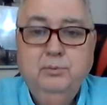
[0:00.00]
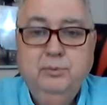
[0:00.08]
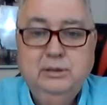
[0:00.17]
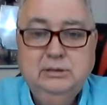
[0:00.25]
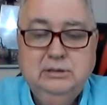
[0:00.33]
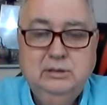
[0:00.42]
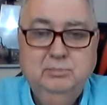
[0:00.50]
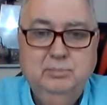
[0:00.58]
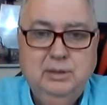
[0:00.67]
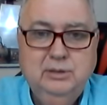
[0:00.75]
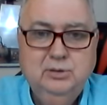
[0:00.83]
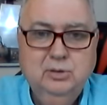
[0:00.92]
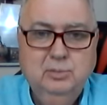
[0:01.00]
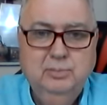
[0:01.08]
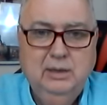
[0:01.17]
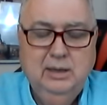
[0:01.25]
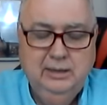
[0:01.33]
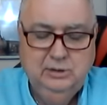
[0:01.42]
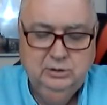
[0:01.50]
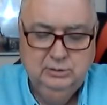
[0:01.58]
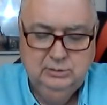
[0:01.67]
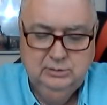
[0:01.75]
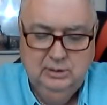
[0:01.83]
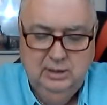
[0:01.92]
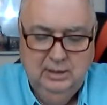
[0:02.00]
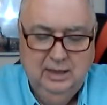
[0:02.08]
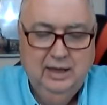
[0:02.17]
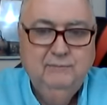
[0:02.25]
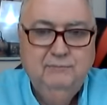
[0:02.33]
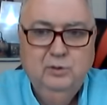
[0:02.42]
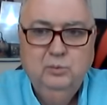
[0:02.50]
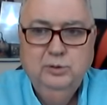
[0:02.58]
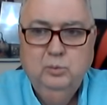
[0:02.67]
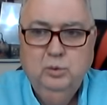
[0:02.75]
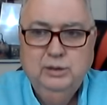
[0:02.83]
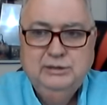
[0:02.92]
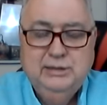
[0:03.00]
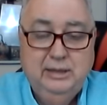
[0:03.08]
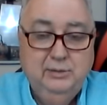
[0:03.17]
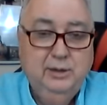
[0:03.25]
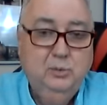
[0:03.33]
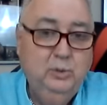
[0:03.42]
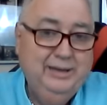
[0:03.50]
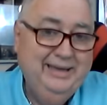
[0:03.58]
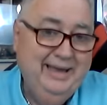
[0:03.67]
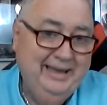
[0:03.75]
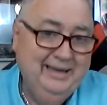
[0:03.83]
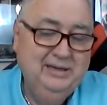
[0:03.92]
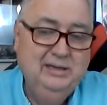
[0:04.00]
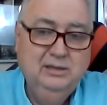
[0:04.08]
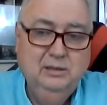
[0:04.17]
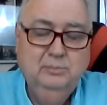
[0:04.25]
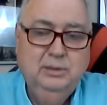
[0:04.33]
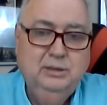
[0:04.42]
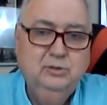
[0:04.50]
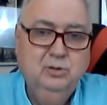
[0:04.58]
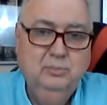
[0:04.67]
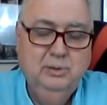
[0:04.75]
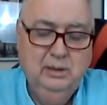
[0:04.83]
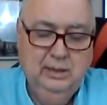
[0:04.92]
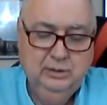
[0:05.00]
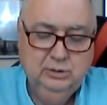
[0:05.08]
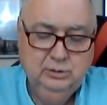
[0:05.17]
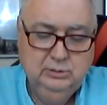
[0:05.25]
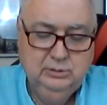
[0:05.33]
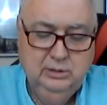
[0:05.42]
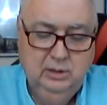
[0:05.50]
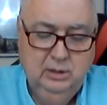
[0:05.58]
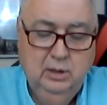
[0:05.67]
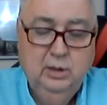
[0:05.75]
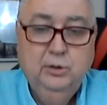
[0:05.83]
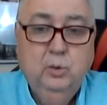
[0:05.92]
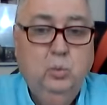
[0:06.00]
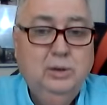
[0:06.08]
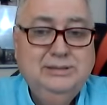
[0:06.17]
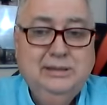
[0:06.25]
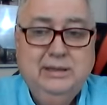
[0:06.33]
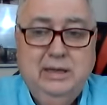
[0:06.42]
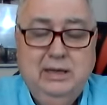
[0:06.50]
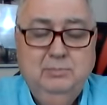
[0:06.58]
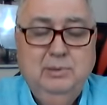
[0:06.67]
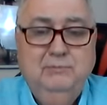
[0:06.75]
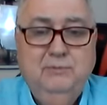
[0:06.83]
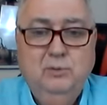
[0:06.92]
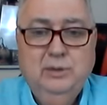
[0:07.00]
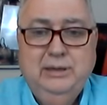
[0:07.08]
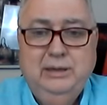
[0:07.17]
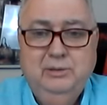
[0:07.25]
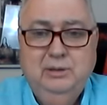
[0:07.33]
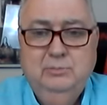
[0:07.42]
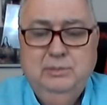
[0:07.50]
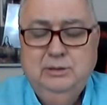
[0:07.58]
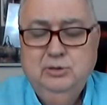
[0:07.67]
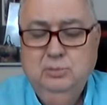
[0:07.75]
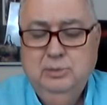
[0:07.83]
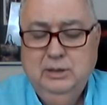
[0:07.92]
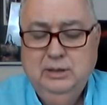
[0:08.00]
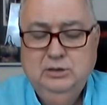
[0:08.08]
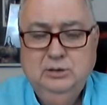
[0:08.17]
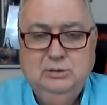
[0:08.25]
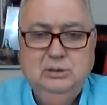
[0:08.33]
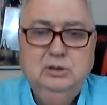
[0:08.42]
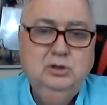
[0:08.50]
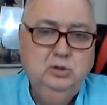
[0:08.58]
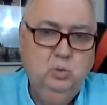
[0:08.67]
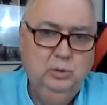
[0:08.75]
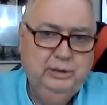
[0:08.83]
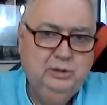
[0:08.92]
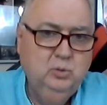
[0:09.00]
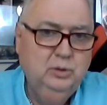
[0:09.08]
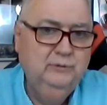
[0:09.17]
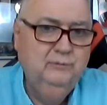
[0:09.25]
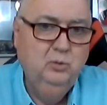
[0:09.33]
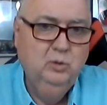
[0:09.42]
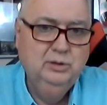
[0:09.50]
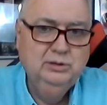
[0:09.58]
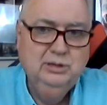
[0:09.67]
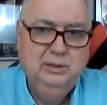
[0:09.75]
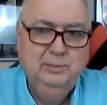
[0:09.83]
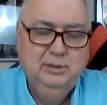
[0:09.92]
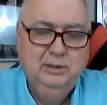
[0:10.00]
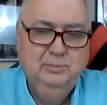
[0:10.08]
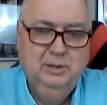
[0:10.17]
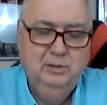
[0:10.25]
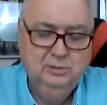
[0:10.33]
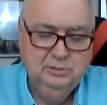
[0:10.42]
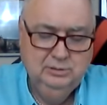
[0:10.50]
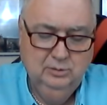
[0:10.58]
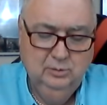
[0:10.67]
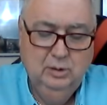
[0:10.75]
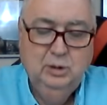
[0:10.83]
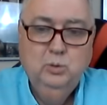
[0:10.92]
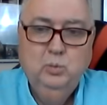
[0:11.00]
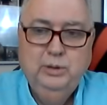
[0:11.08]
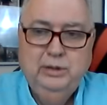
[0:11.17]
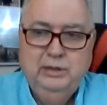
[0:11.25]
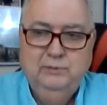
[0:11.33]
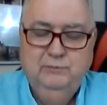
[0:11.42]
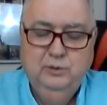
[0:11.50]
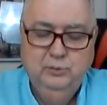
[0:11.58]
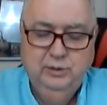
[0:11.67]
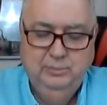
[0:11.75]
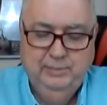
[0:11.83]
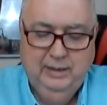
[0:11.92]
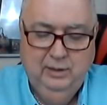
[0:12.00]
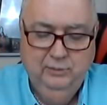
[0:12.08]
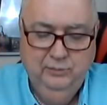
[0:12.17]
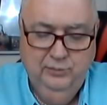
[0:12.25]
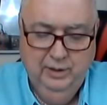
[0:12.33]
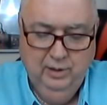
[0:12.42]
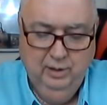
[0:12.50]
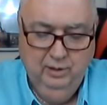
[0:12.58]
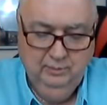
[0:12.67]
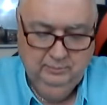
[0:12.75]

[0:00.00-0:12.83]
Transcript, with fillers: this in the midterm elections and vote the ones out that we can in the midterm elections. The ones that can't be voted out in the midterm elections, twenty twenty-four is coming up also. We need to vote them out there.